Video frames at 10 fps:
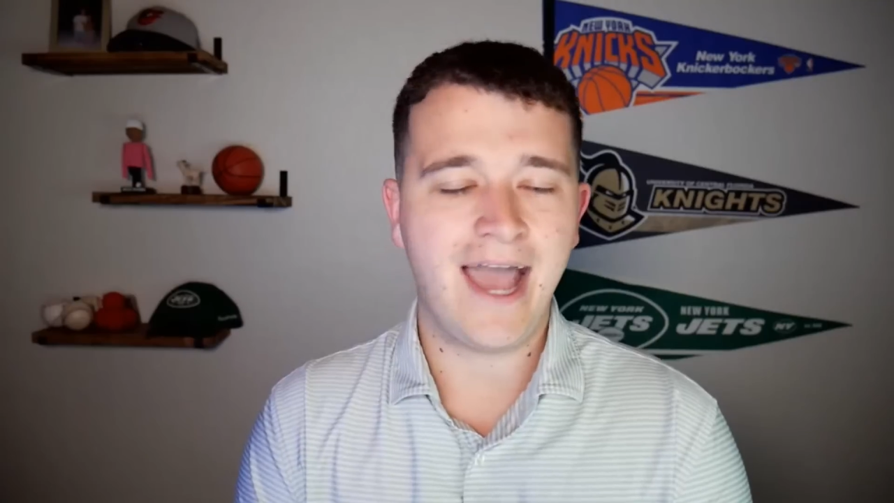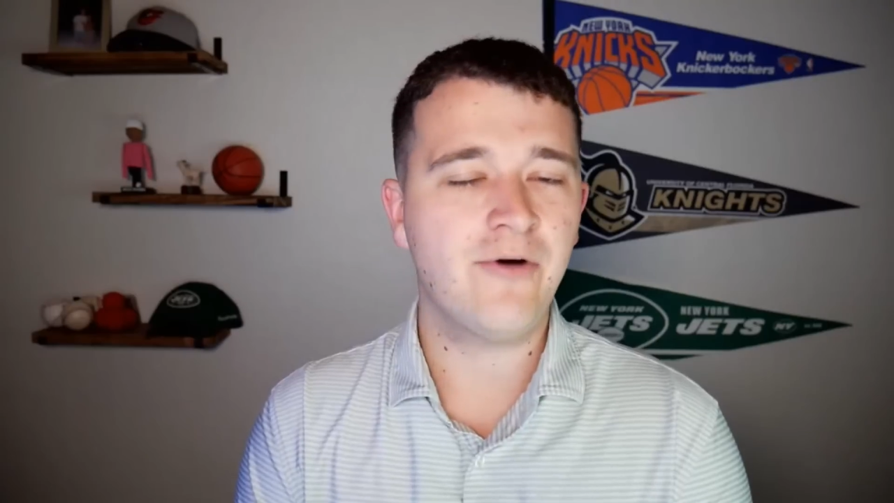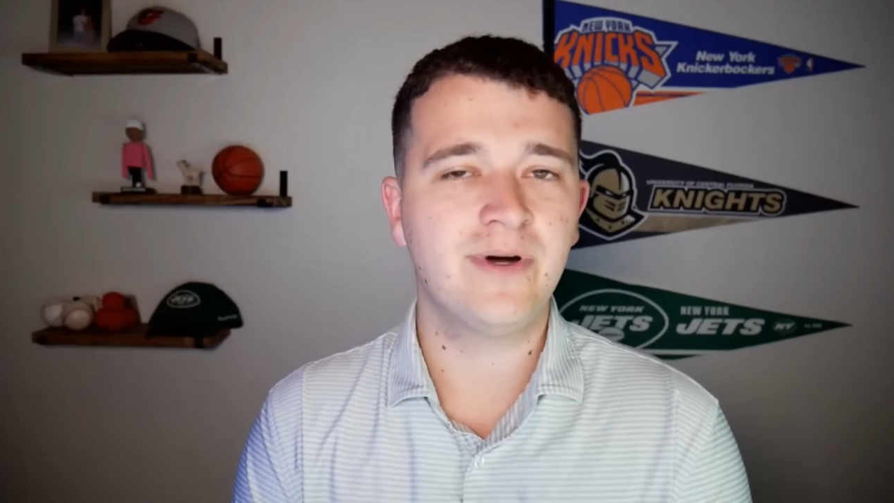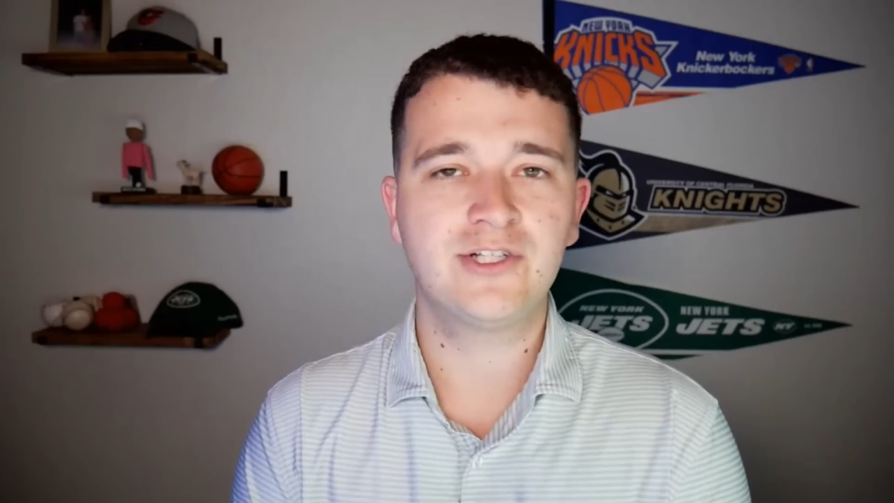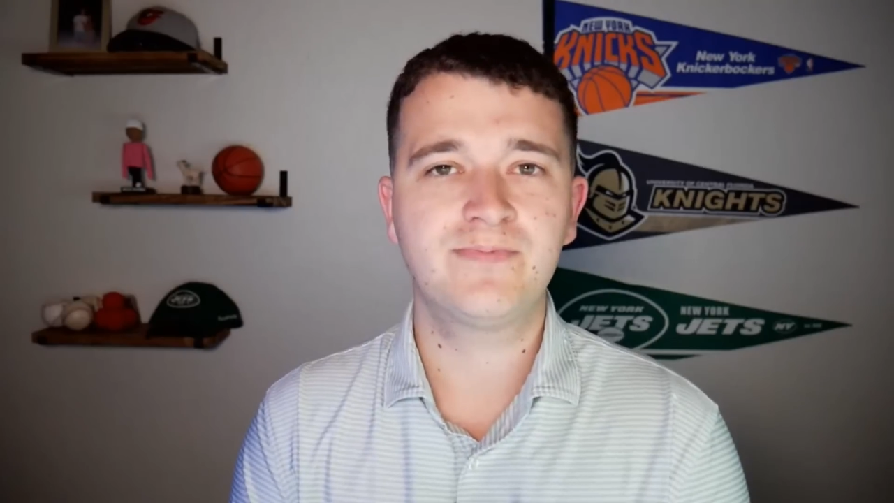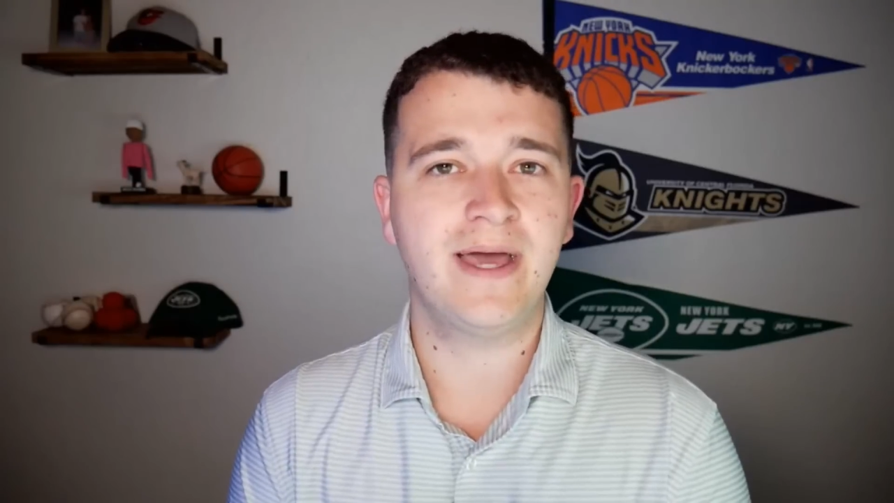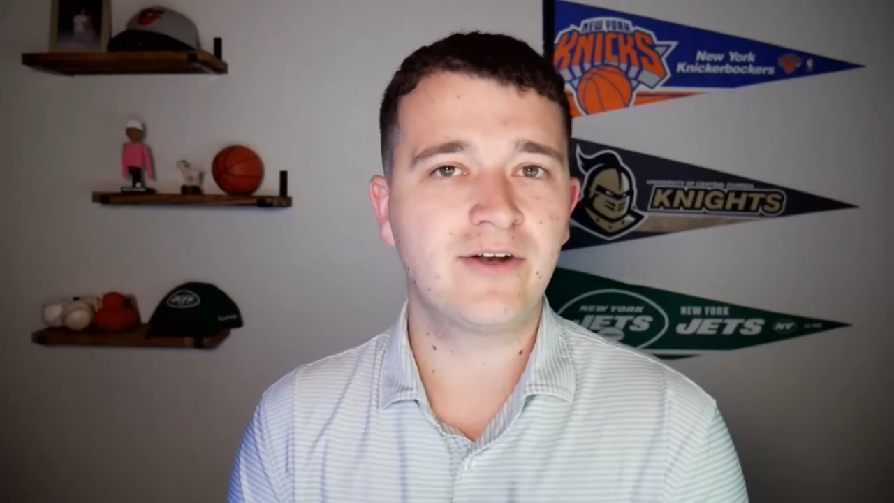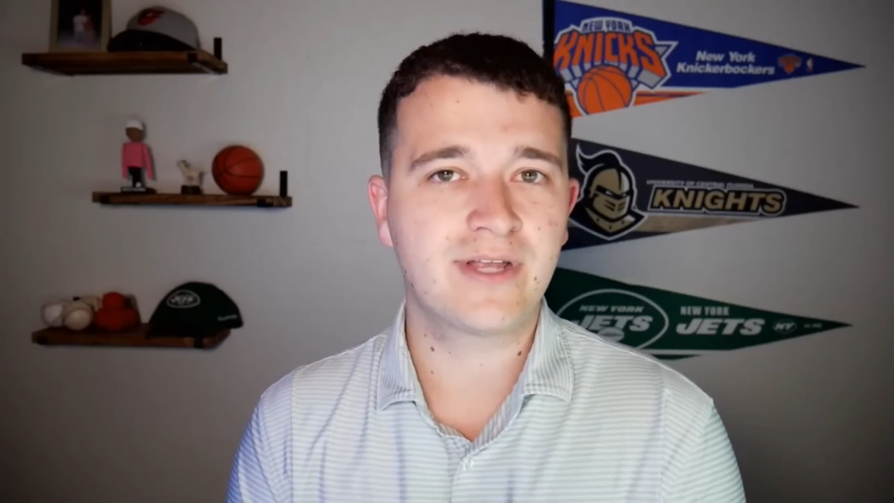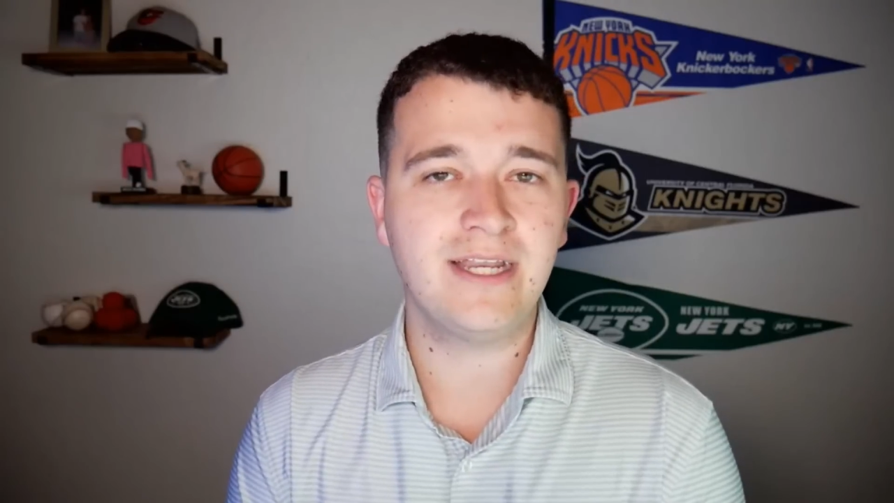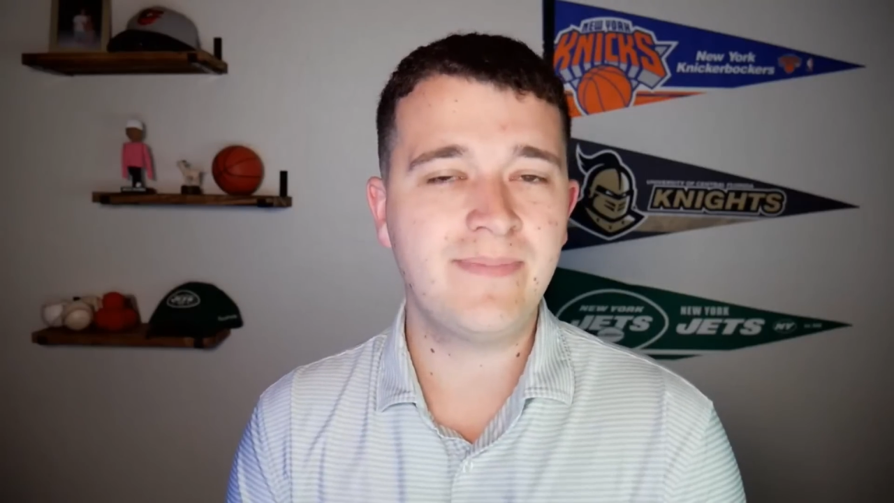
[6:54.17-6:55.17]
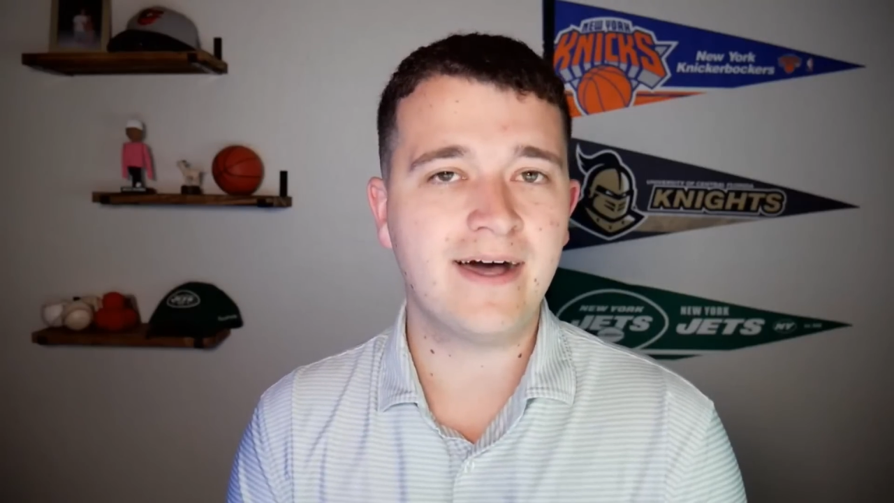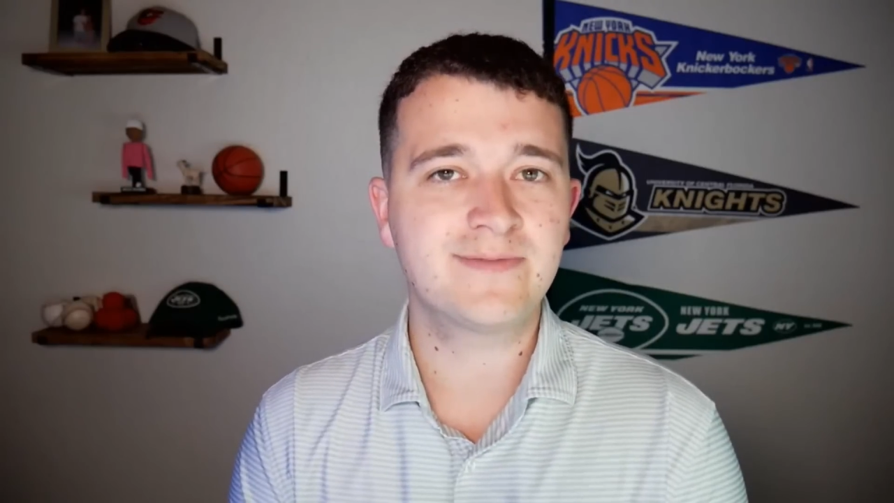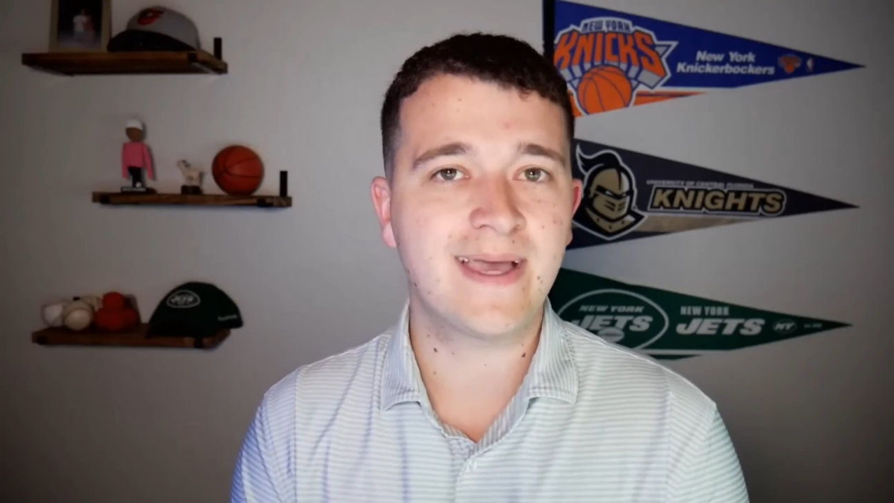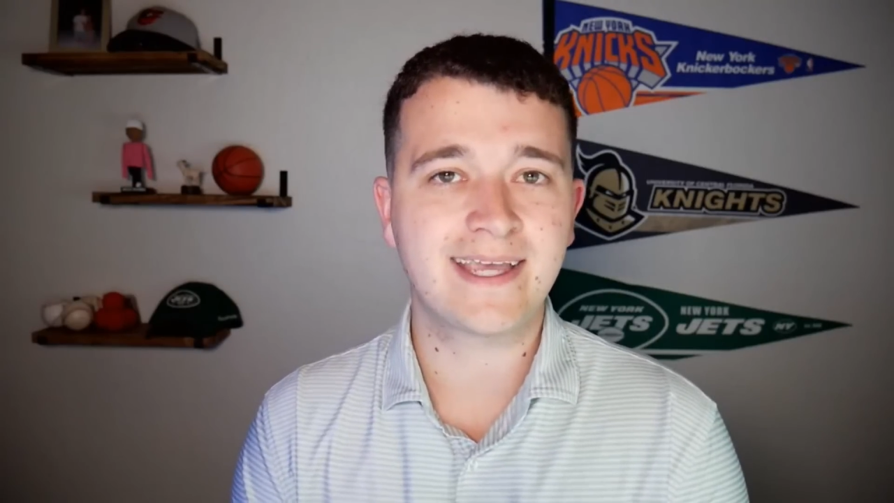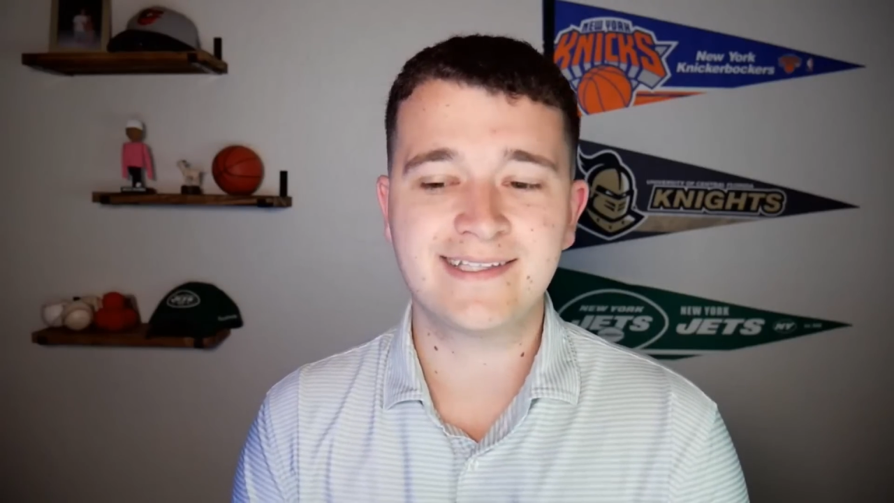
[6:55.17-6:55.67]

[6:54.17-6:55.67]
how much better can he bounce back?